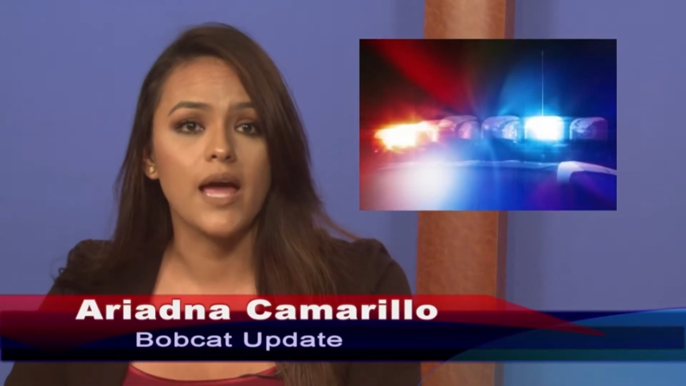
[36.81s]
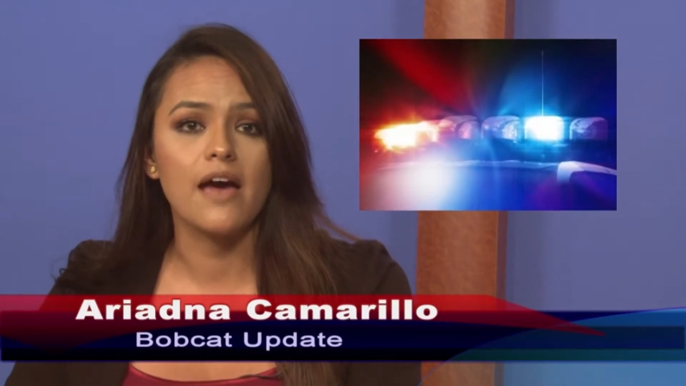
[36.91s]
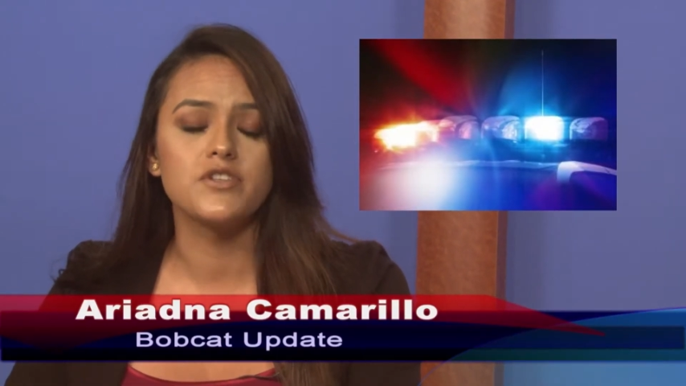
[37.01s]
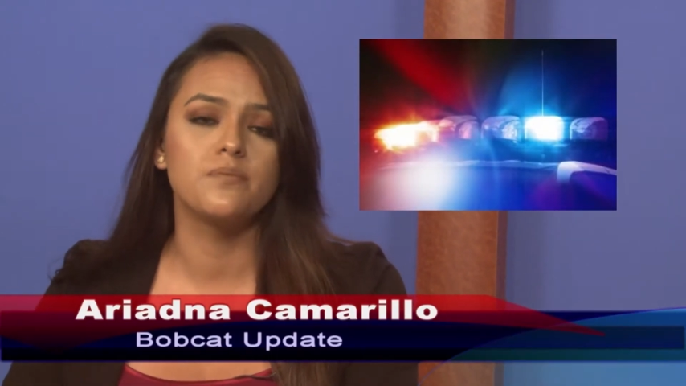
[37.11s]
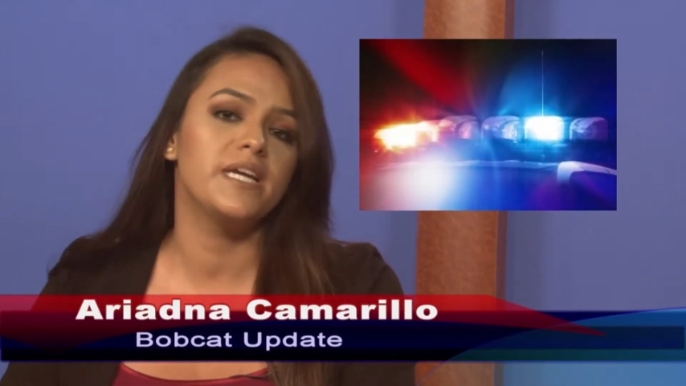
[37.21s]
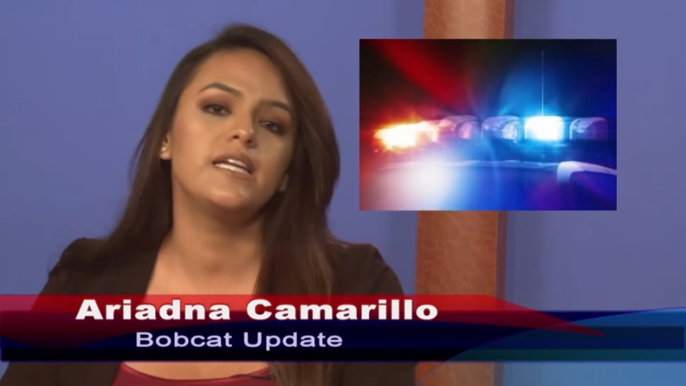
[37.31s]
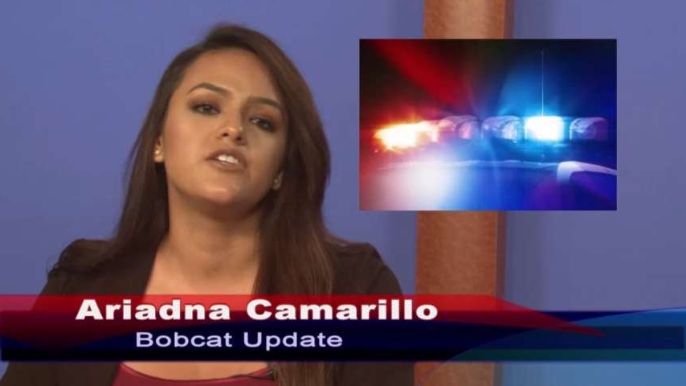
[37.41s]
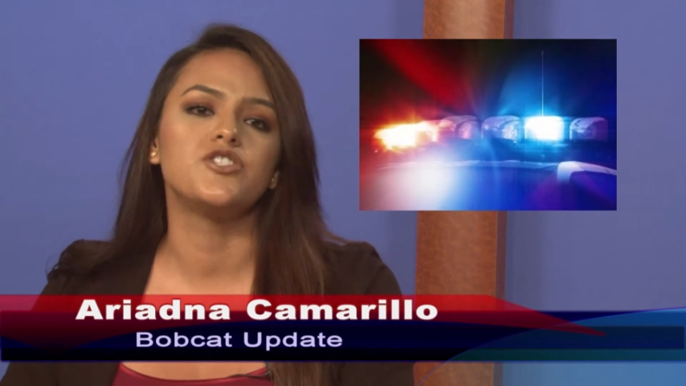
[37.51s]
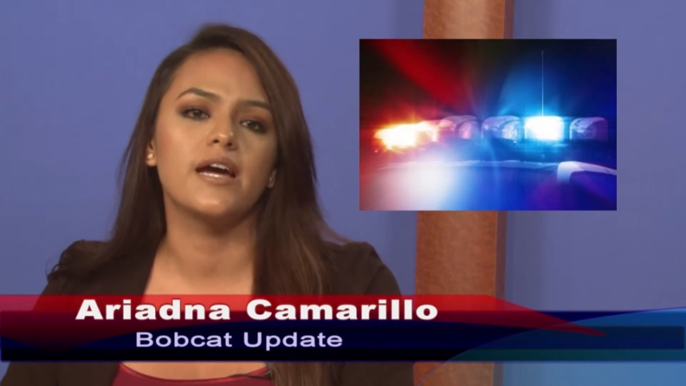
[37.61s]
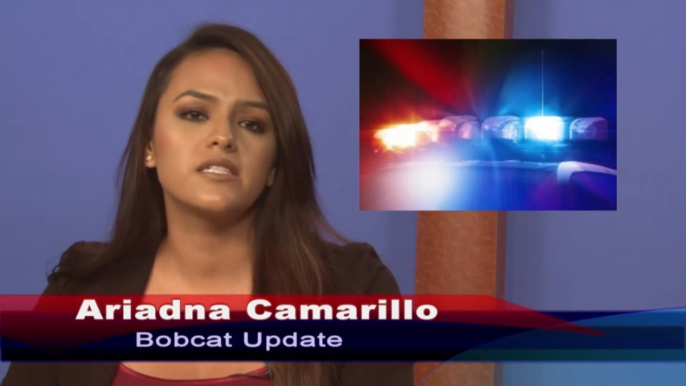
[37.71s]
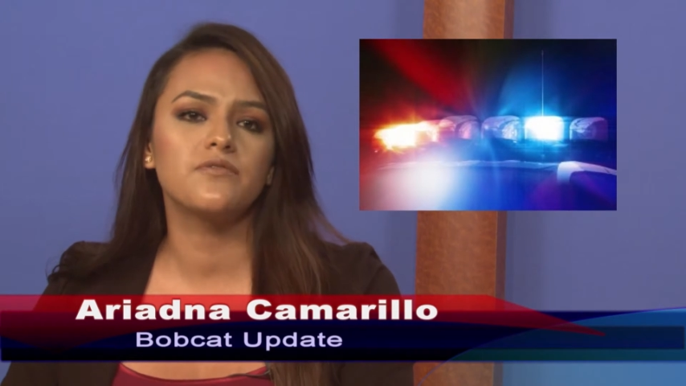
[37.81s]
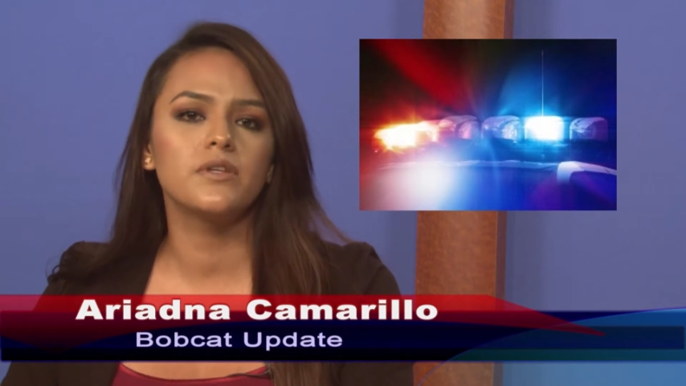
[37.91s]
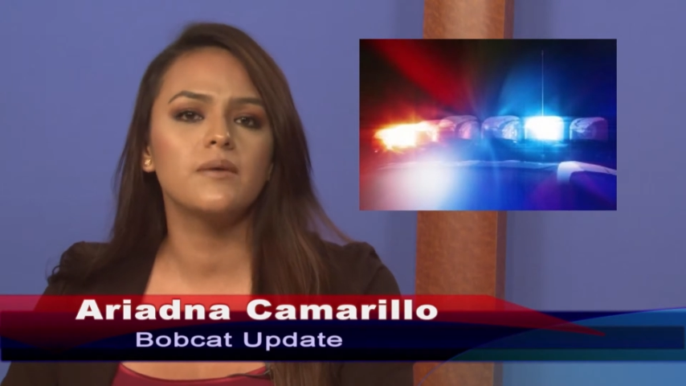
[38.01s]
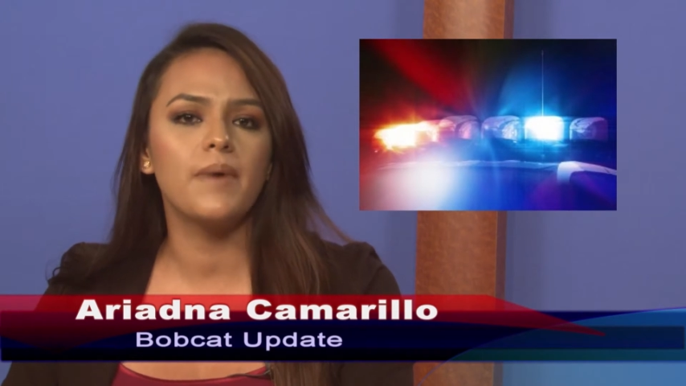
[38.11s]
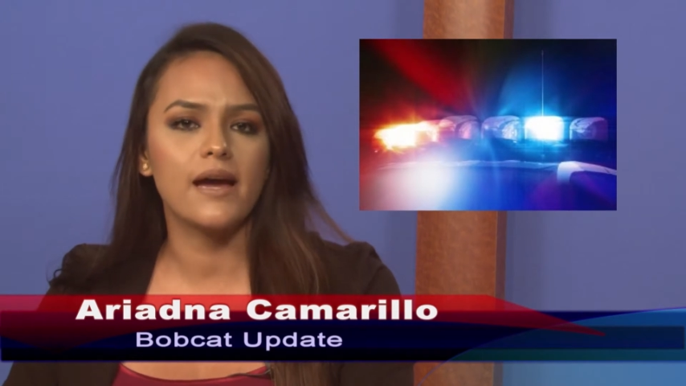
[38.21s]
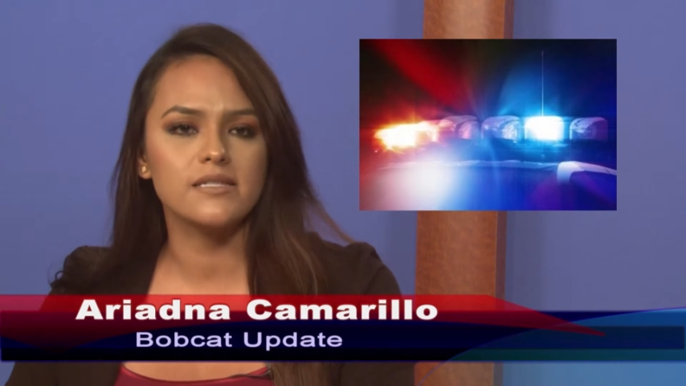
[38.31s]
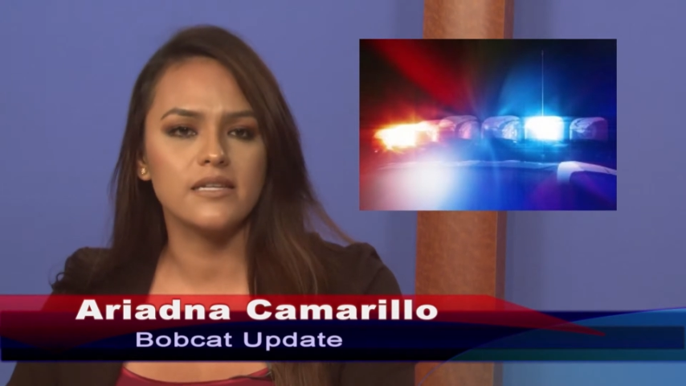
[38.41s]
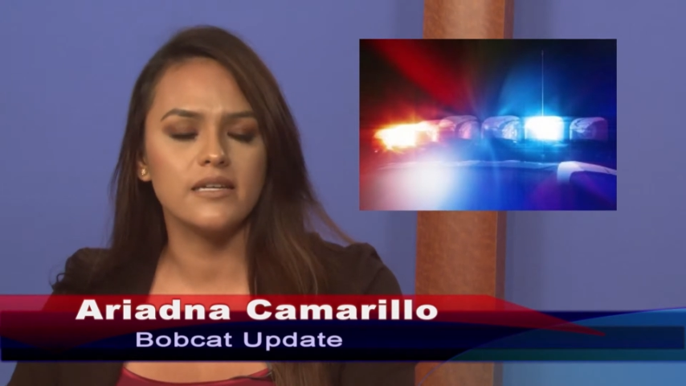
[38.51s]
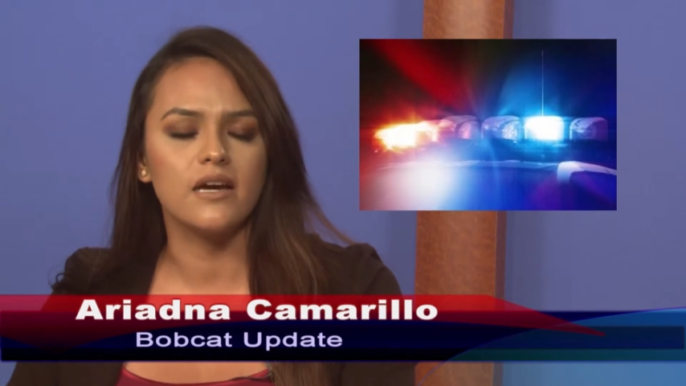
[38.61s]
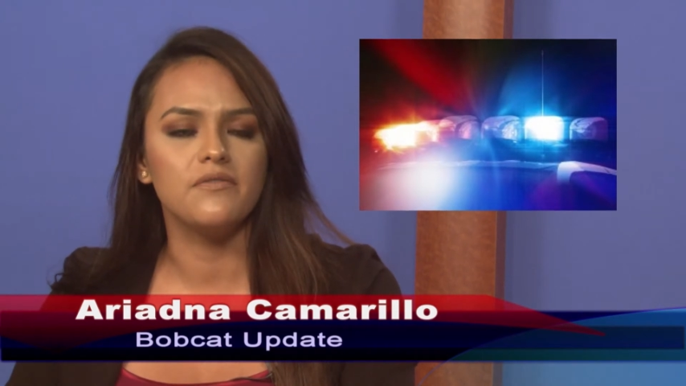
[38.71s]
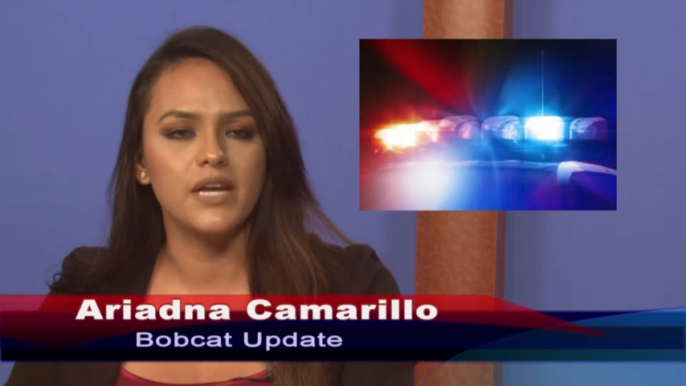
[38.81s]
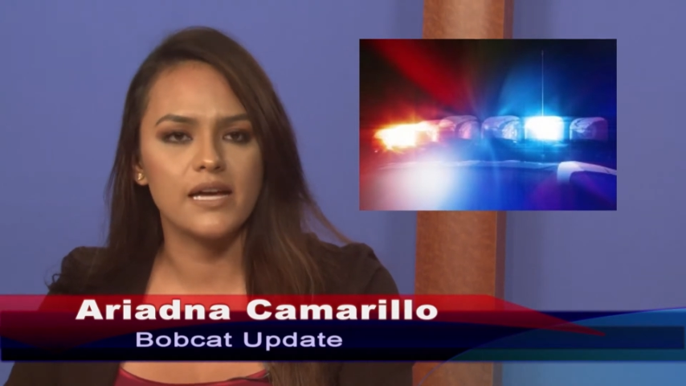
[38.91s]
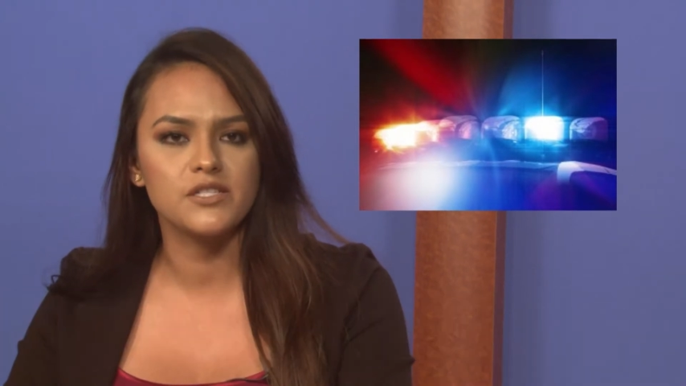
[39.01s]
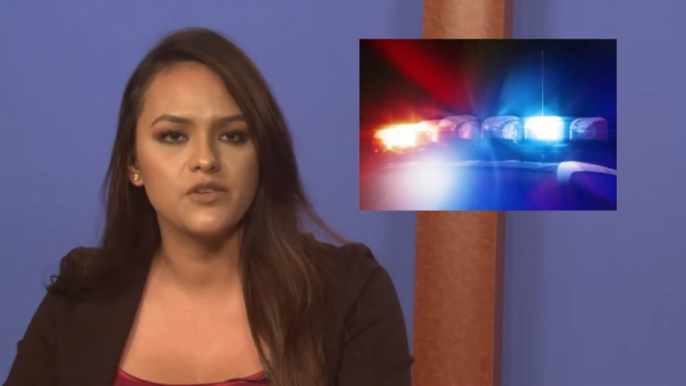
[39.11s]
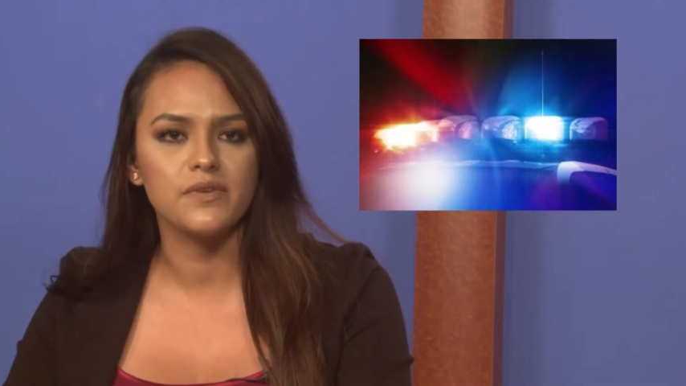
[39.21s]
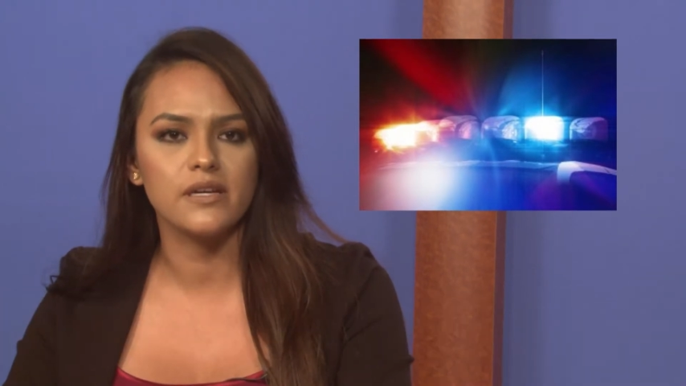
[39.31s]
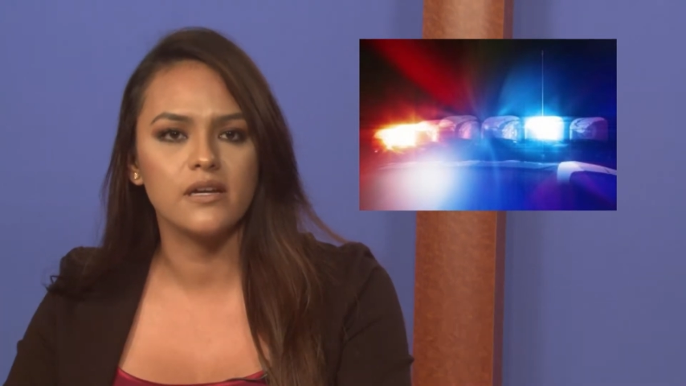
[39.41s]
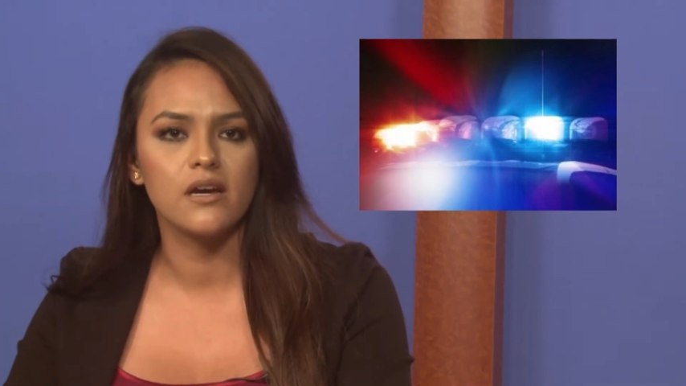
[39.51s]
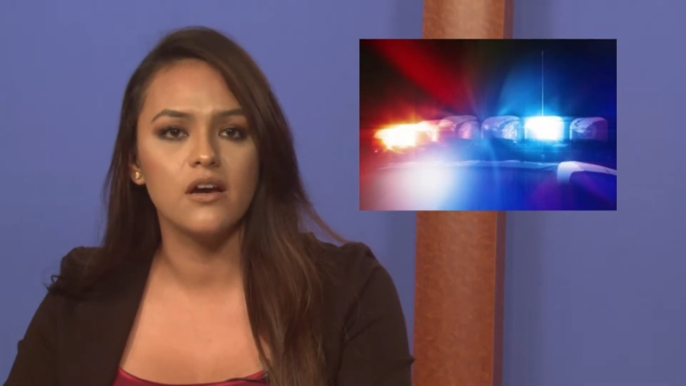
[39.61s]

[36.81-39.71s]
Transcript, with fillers: after being ejected from the backseat of an SUV.